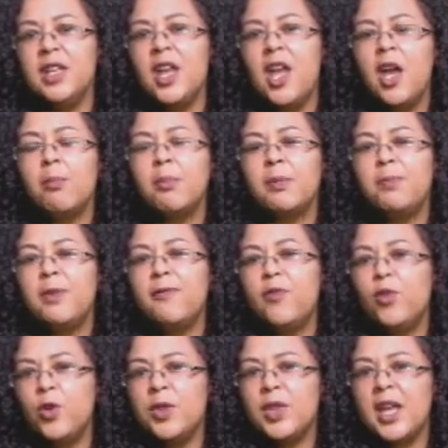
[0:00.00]
But before
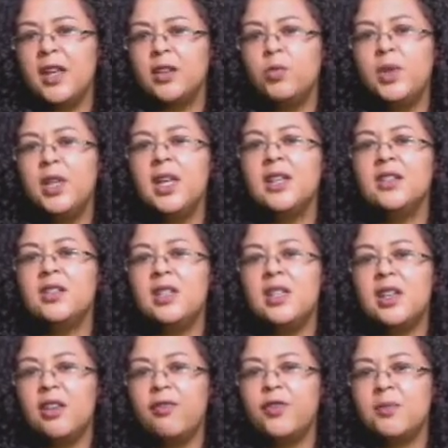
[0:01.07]
that, we're going to hear
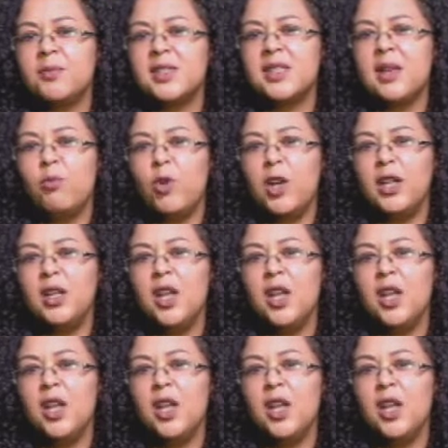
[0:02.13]
from someone